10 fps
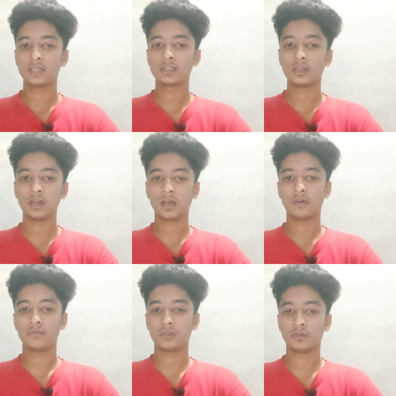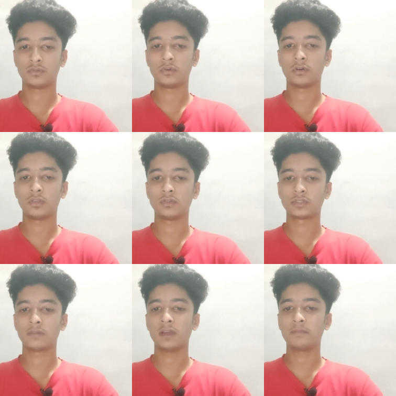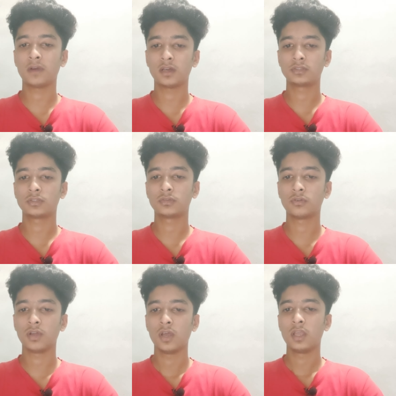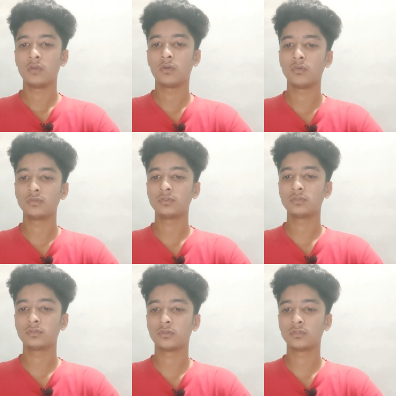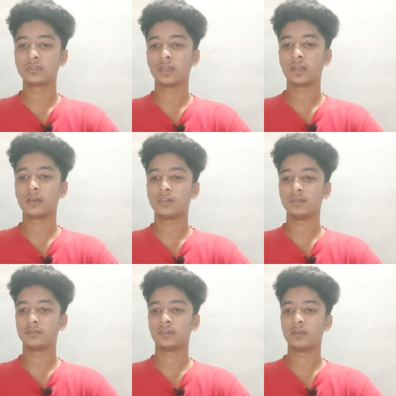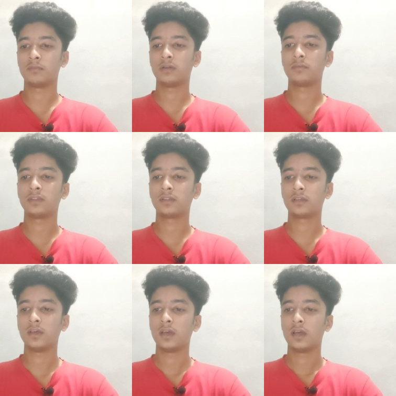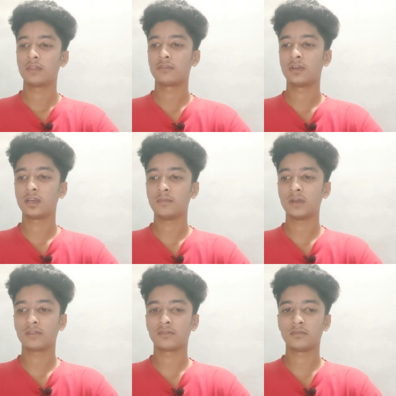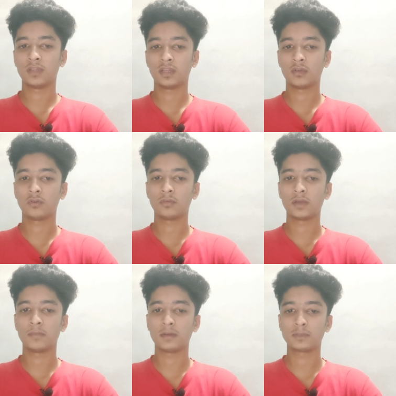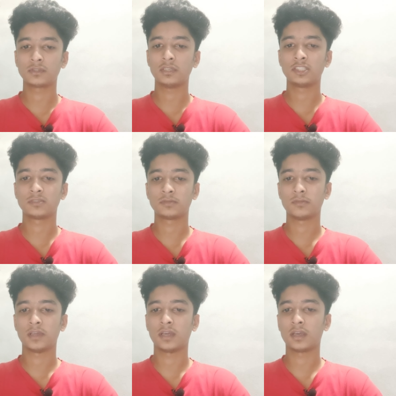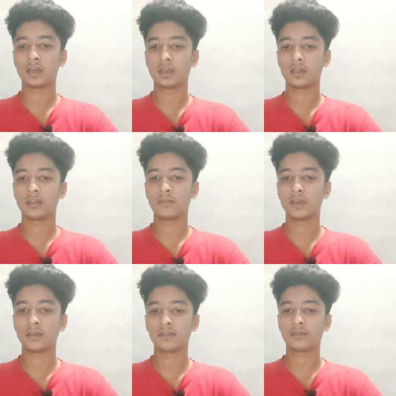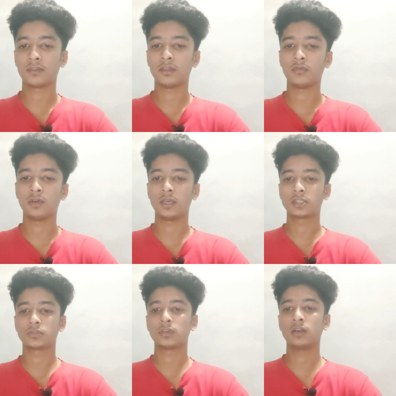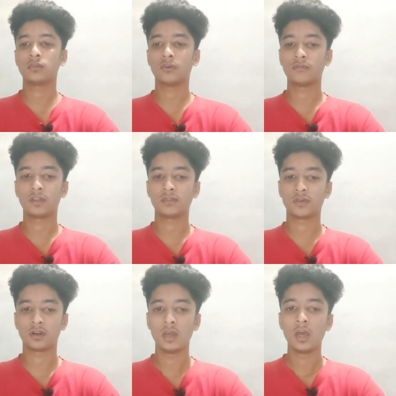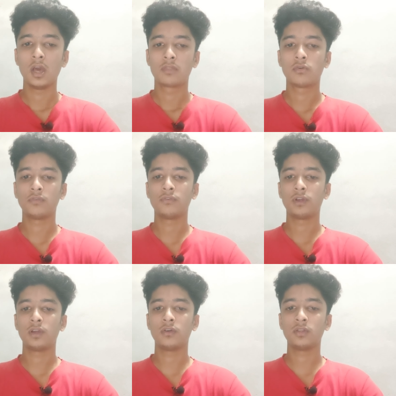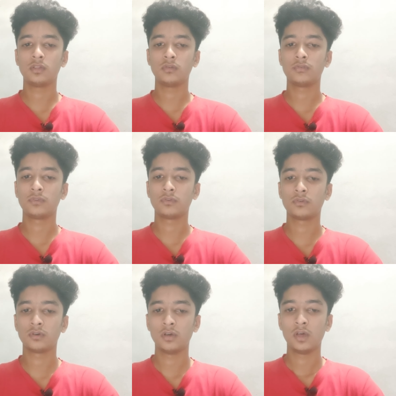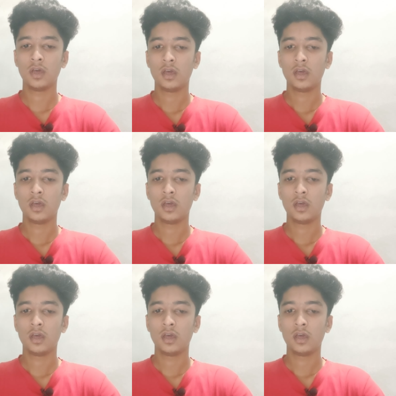Stand up for yourself and pursue your own goals and dreams. Remember, being assertive doesn't make you a bad person. It makes you a strong and confident one. So if you